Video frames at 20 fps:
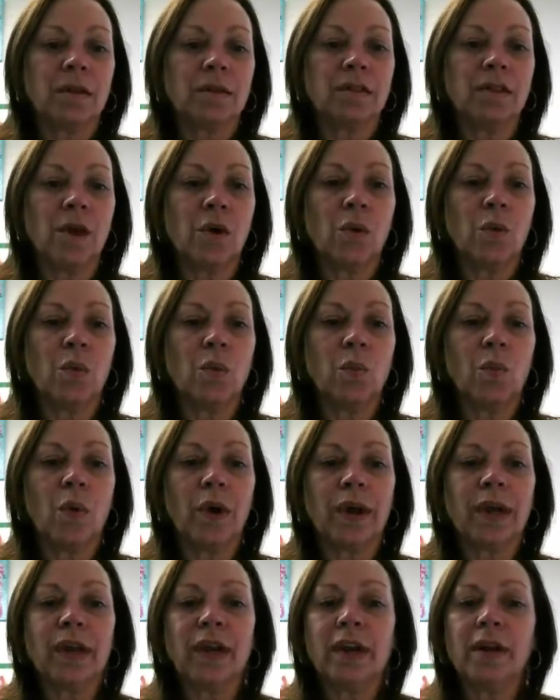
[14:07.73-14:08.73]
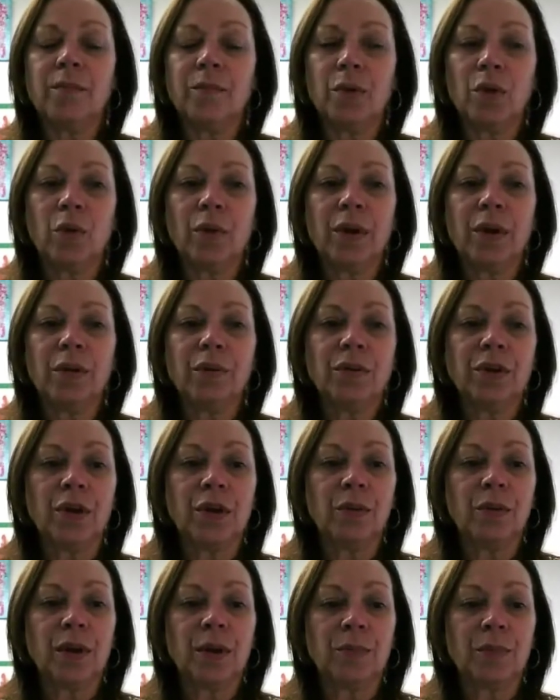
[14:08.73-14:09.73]
So what can an employer
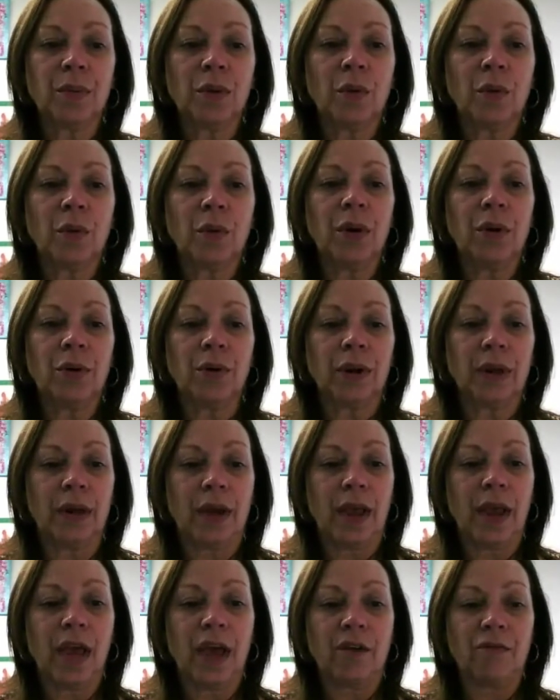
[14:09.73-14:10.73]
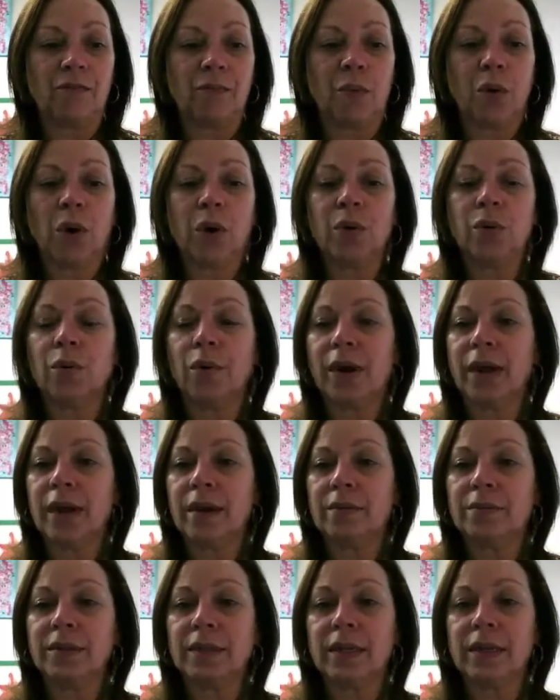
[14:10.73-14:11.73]
do? An employer can have
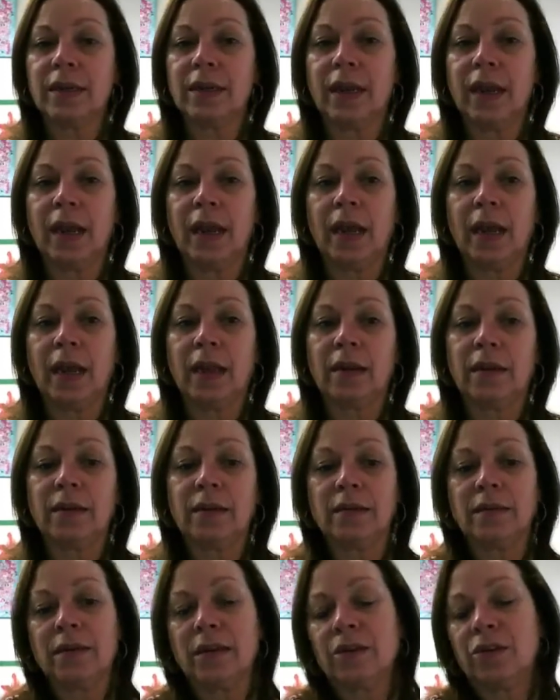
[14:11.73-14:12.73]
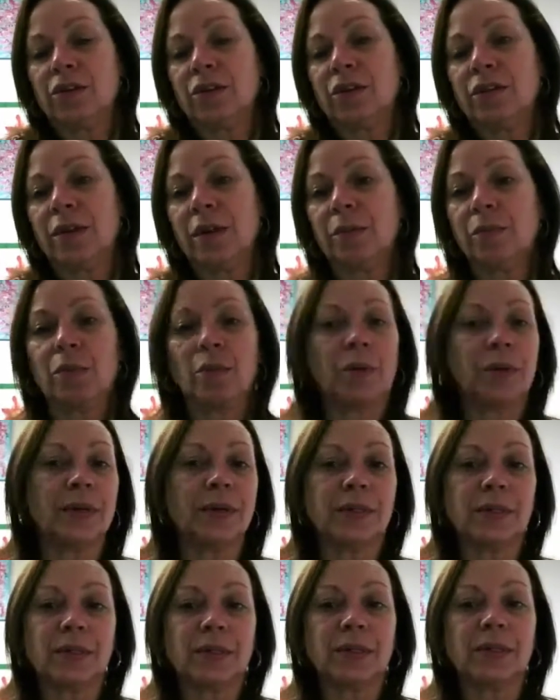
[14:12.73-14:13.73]
programs and such as the Employee
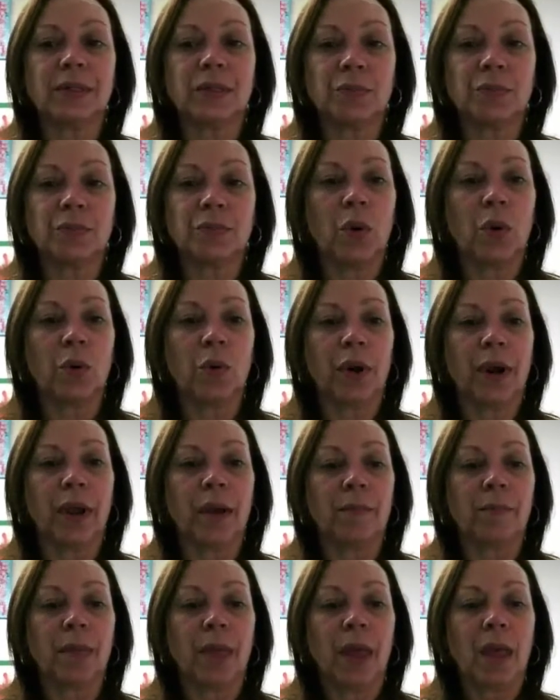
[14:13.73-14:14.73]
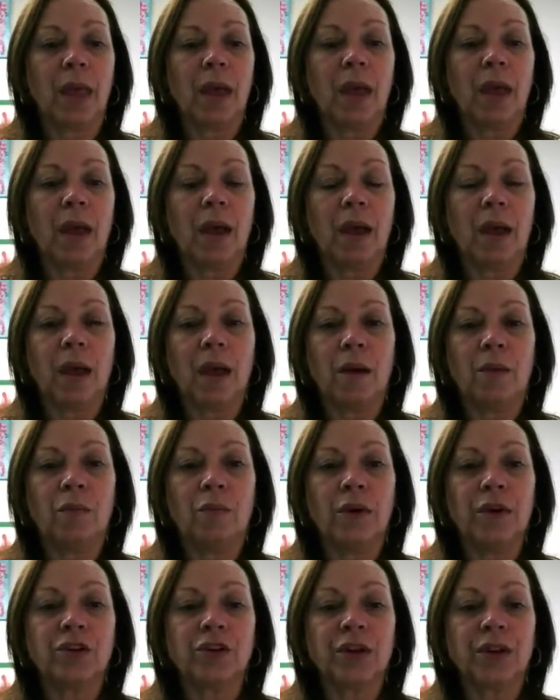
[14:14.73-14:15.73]
Assistance Program,
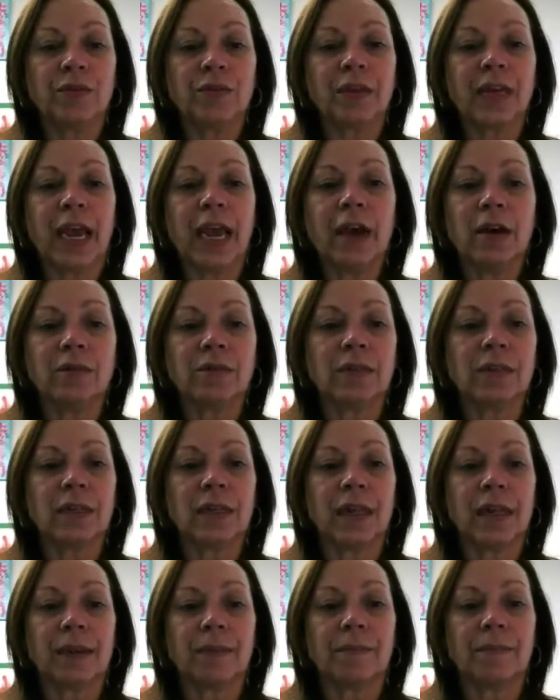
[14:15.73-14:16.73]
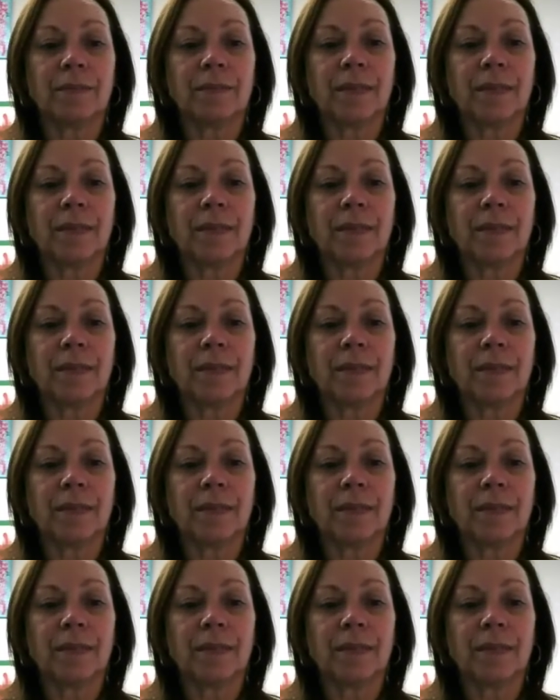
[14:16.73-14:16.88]
which gives counseling.